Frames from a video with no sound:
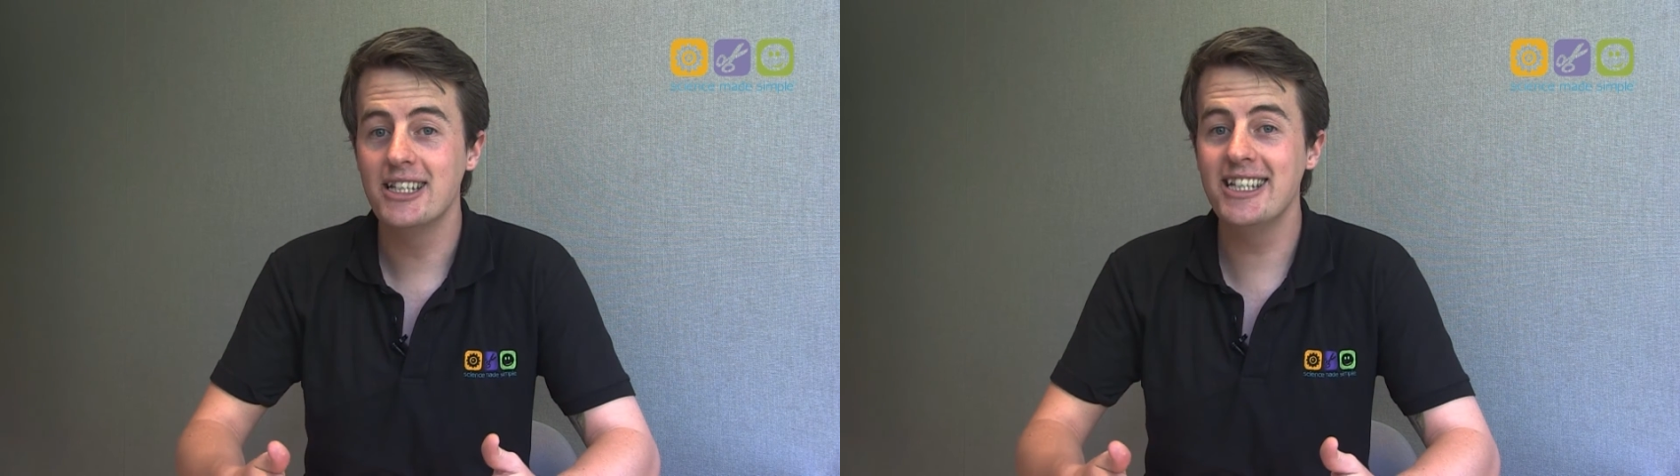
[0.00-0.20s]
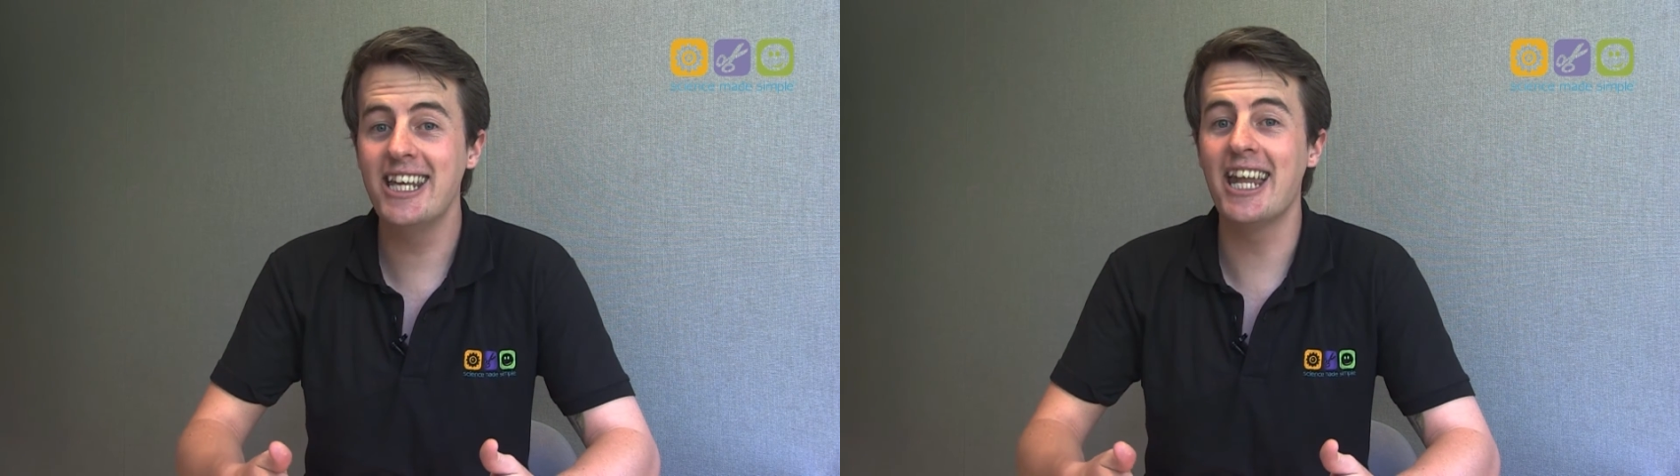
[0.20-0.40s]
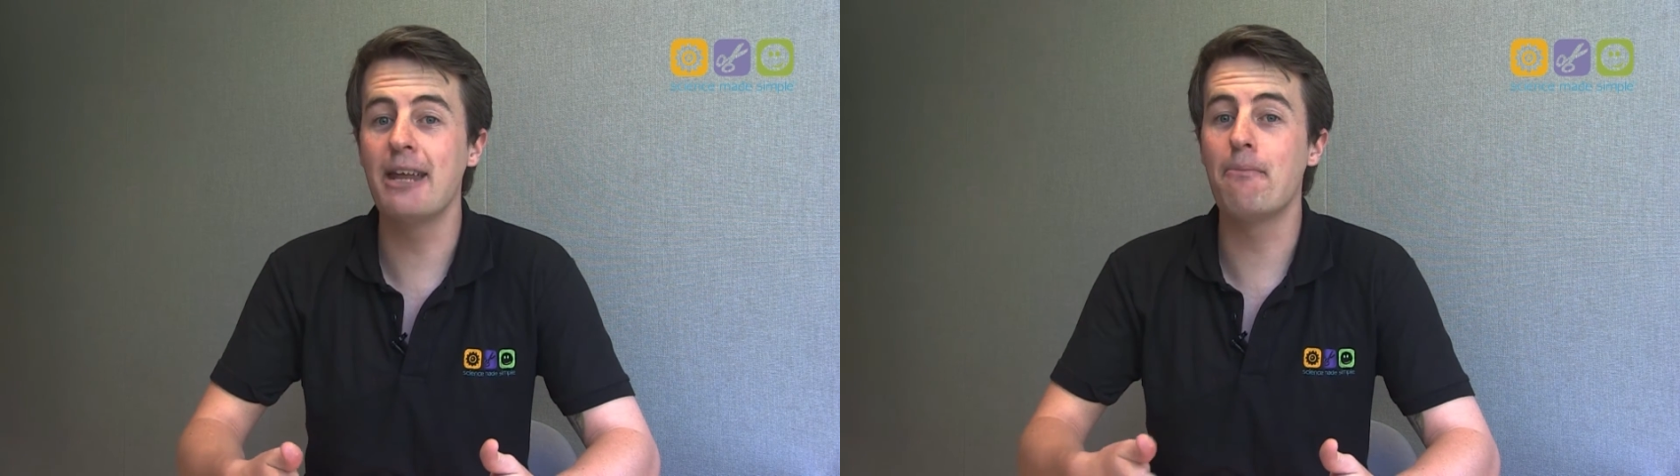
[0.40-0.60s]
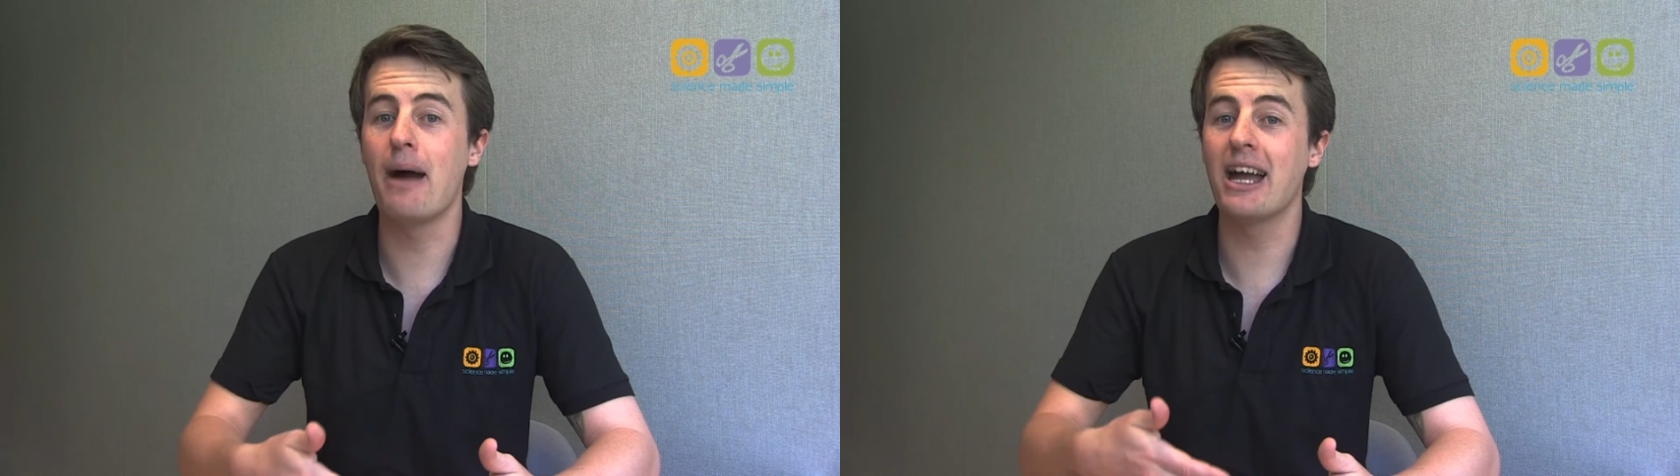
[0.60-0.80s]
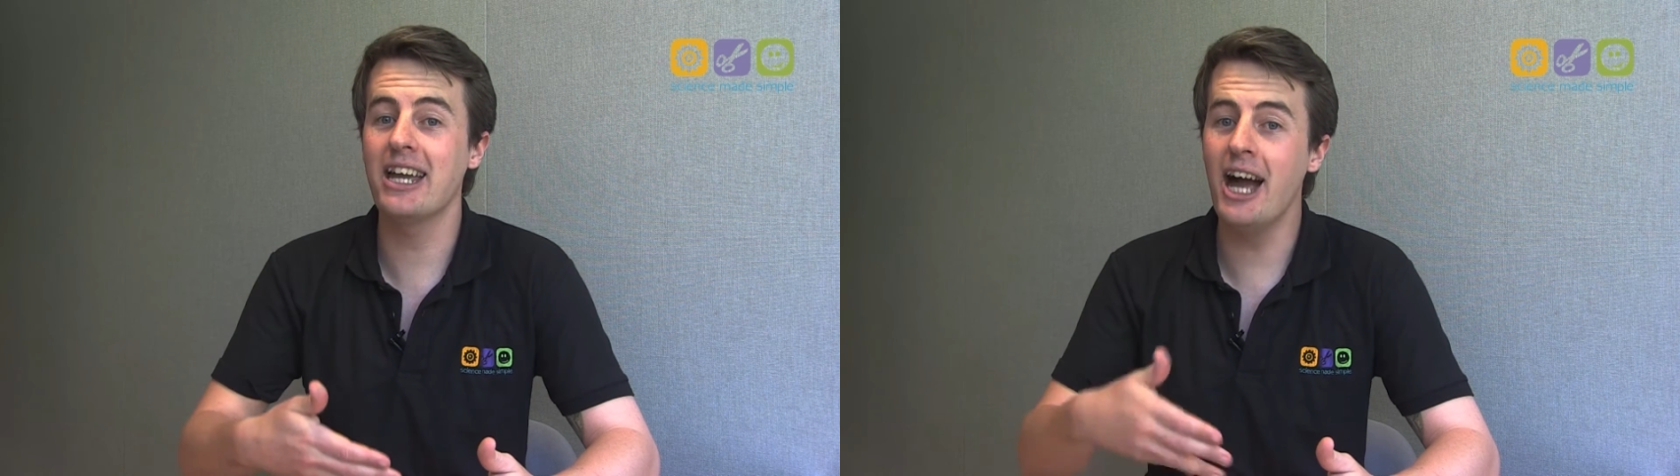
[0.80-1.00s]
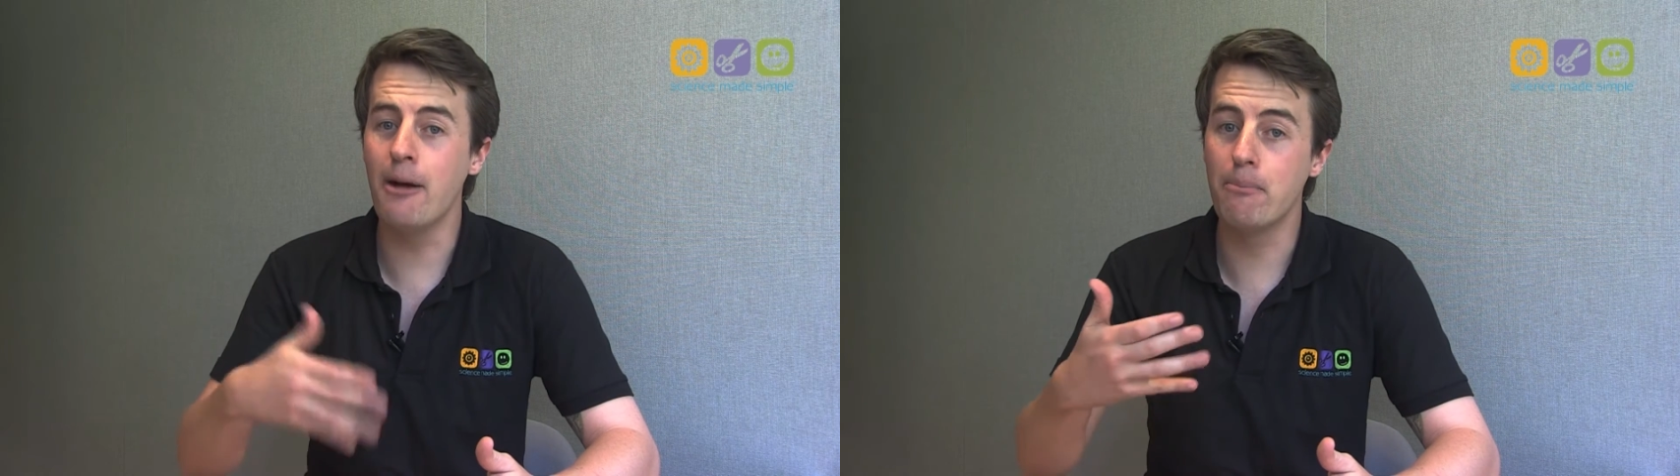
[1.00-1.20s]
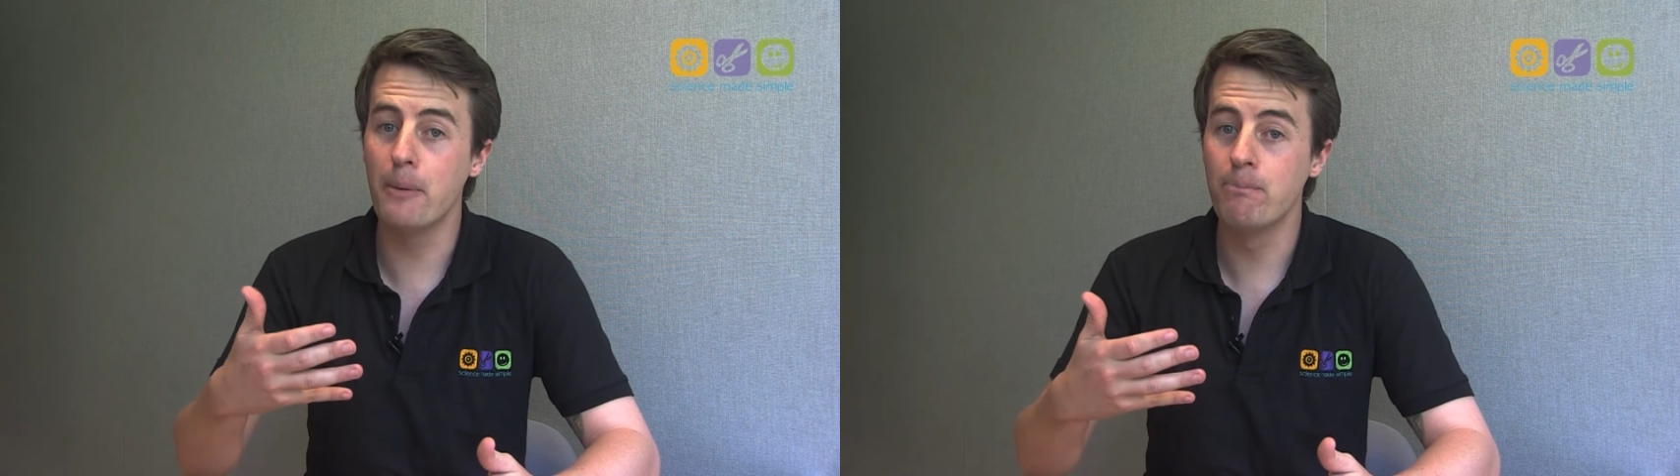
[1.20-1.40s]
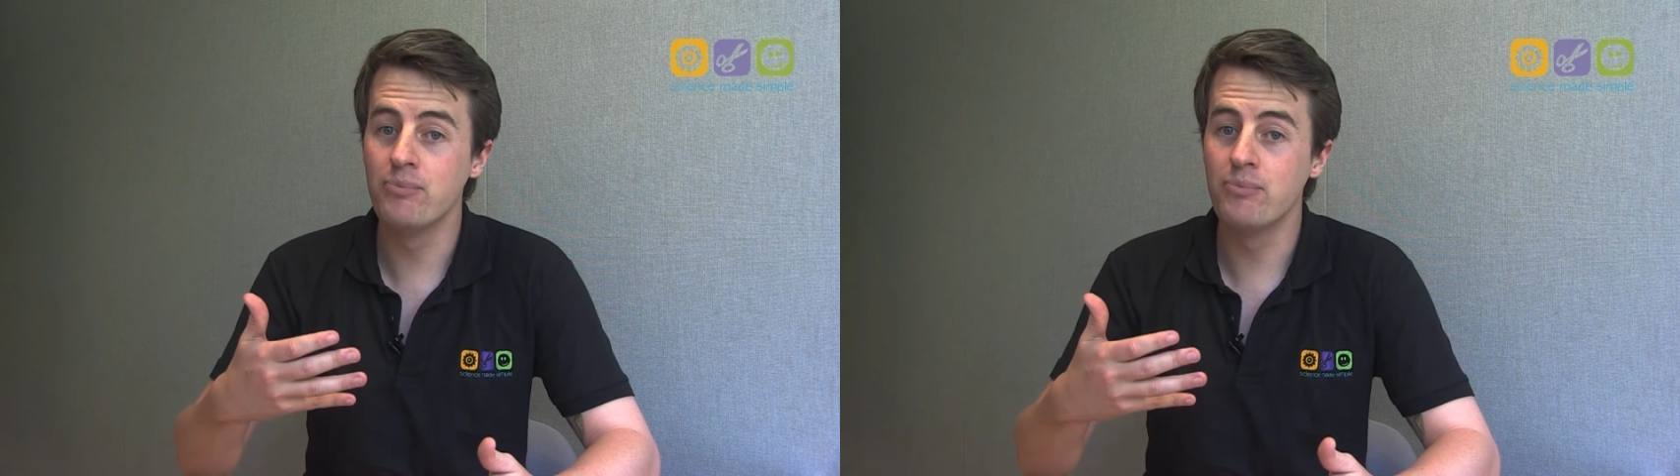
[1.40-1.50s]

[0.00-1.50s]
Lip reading: to get it back up.